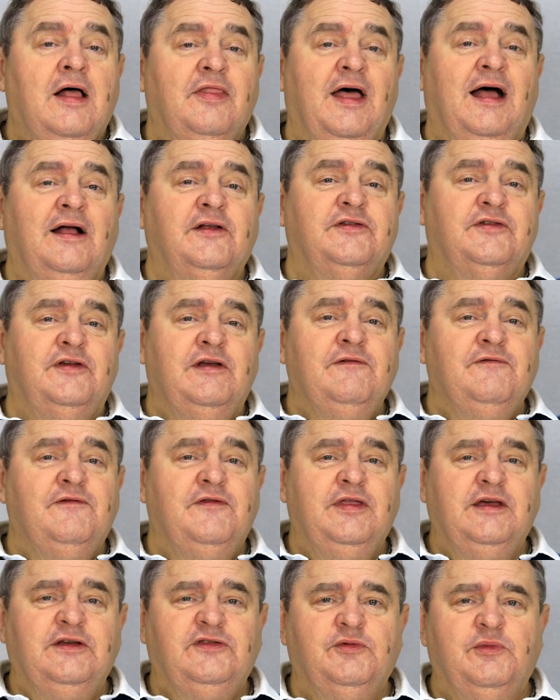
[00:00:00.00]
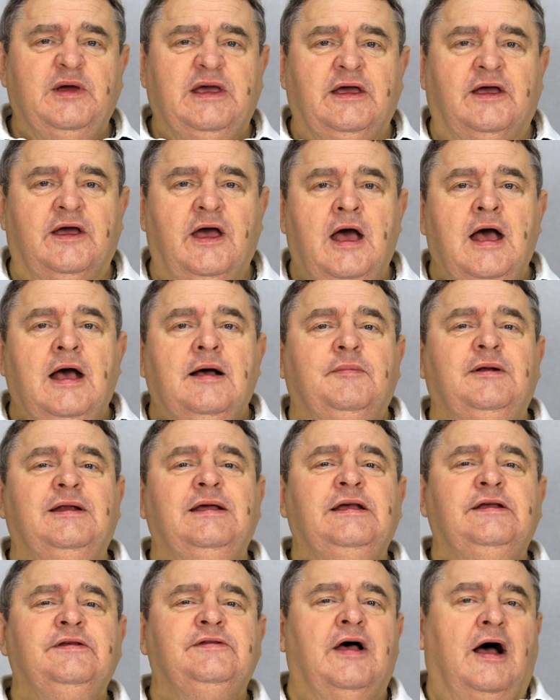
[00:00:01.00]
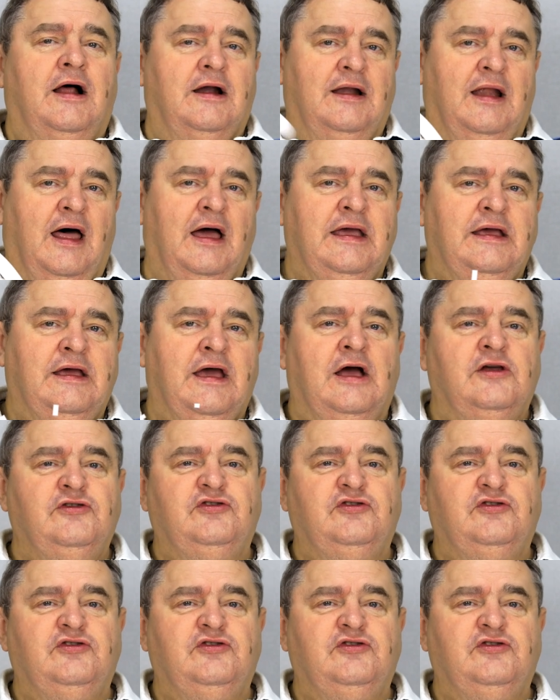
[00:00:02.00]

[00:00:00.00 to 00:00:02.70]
That's it for this week. Please like,